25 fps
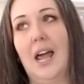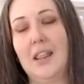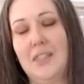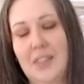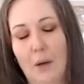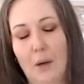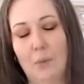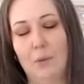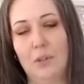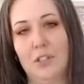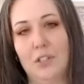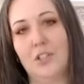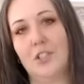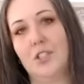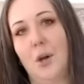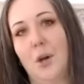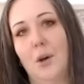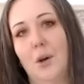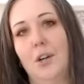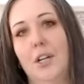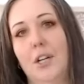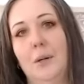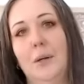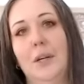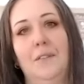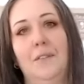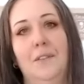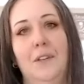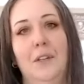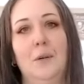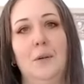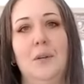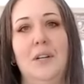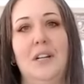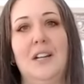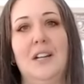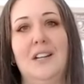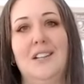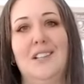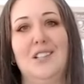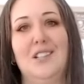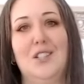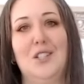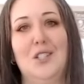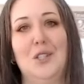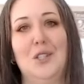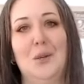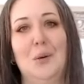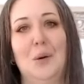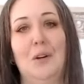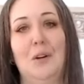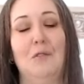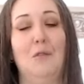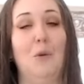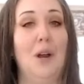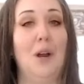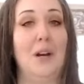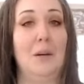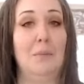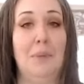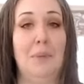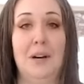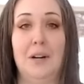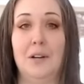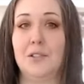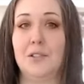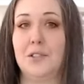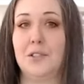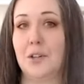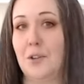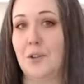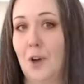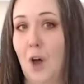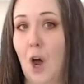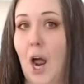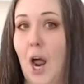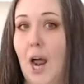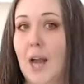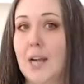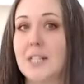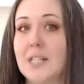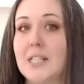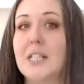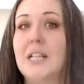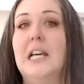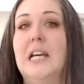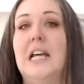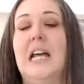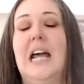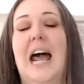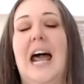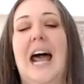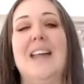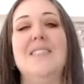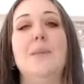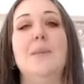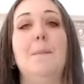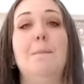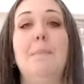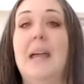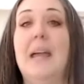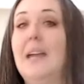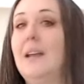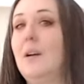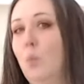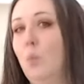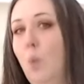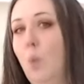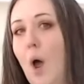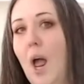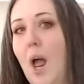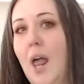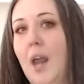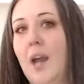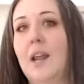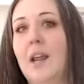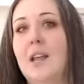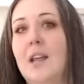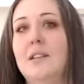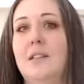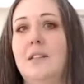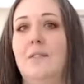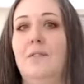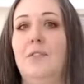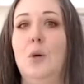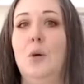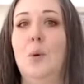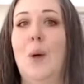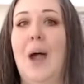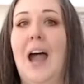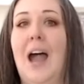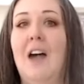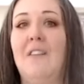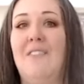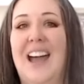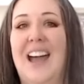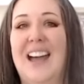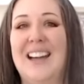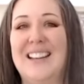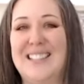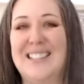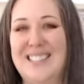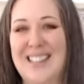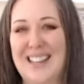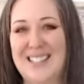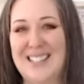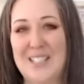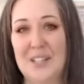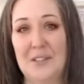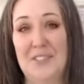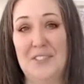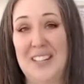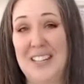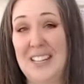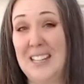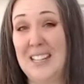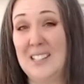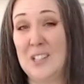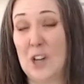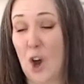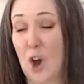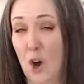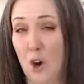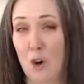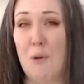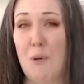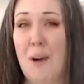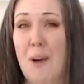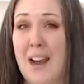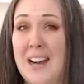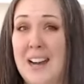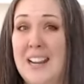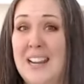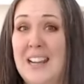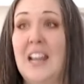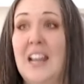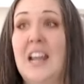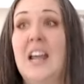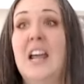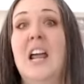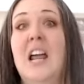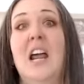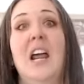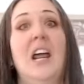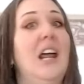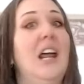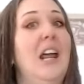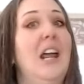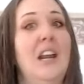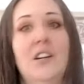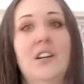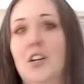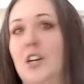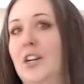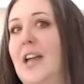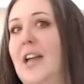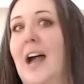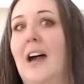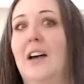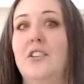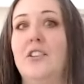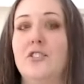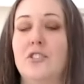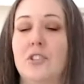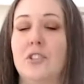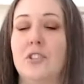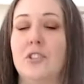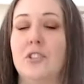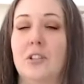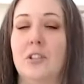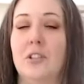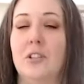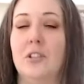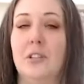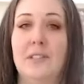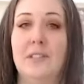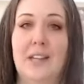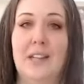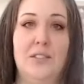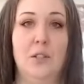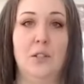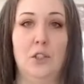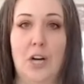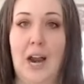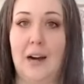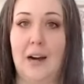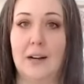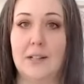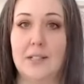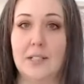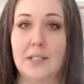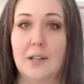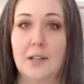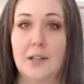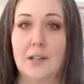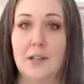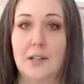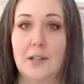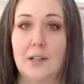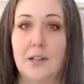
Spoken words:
that would show you if you need to avoid bitters or not. And the main one is if you have excessive heat already in your gastrointestinal tract.